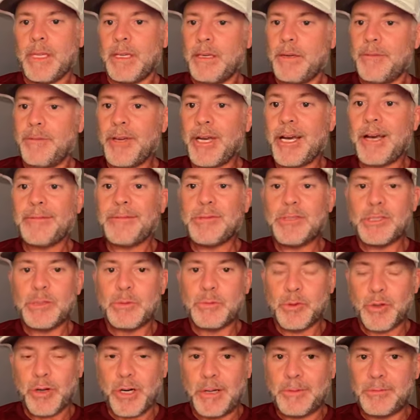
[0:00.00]
If you haven't
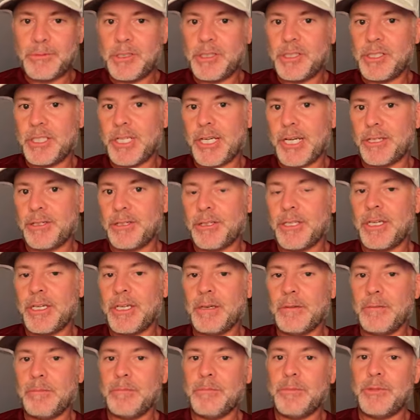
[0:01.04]
subscribed to the channel
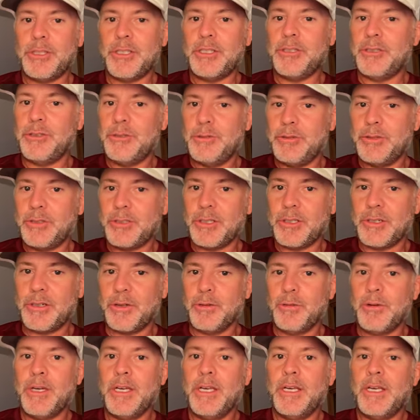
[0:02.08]
yet, please do
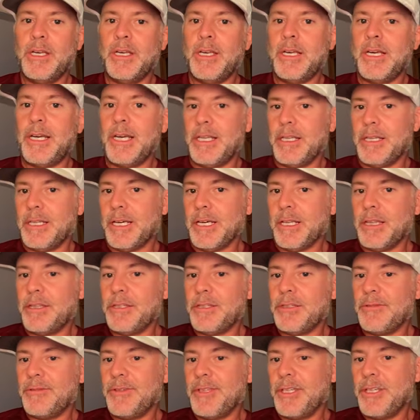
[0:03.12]
so and like
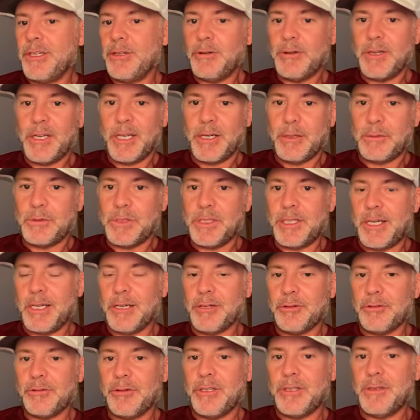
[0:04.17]
this video. It helps the
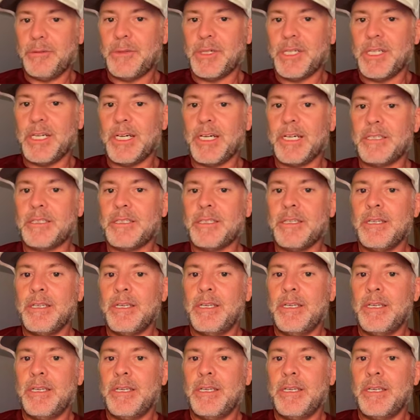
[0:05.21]
algorithm a lot.